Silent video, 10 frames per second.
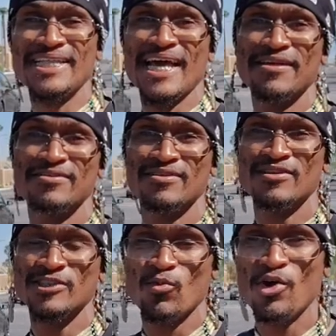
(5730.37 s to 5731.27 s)
take that.
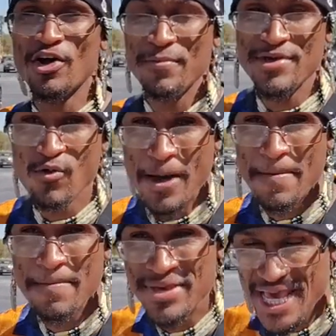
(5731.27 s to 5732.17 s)
So we're going to be
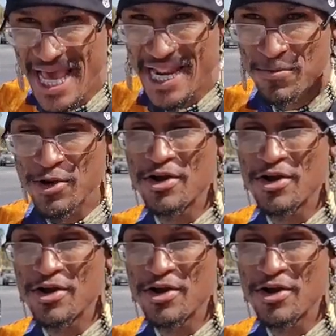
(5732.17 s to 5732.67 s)
what? Beheaded.